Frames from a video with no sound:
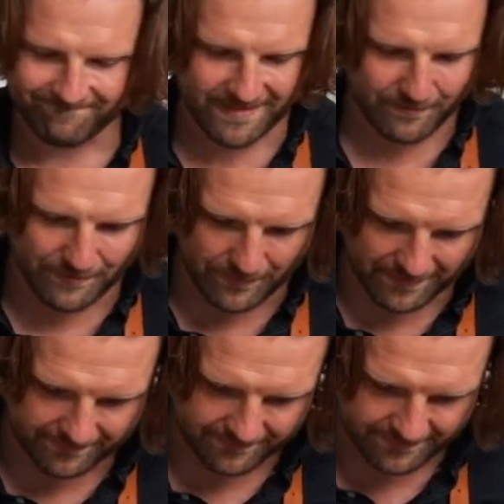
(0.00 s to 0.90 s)
That went
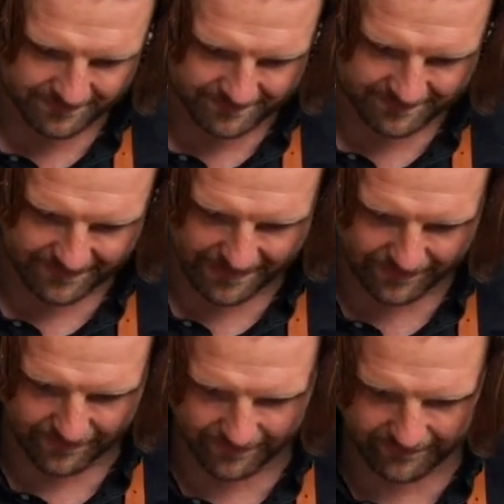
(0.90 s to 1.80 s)
well.
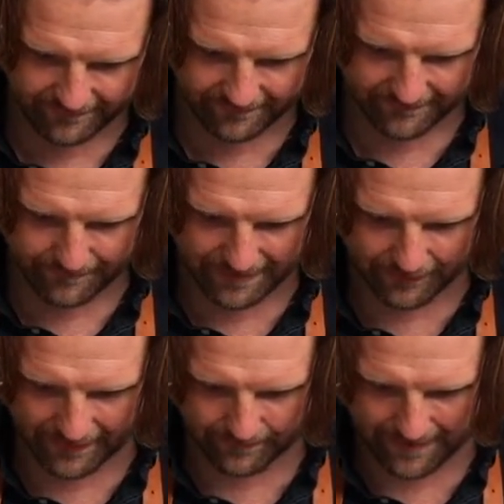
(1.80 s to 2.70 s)
That's good. Peel
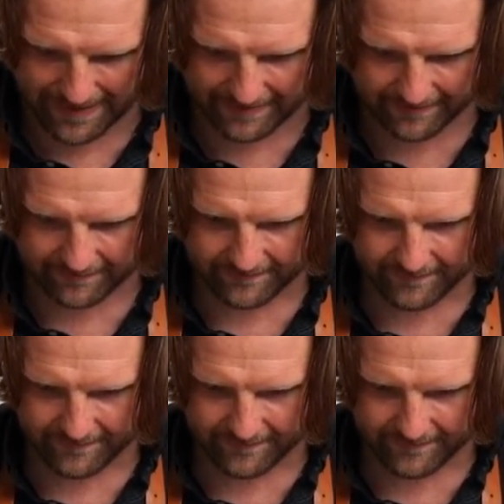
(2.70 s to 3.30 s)
this back.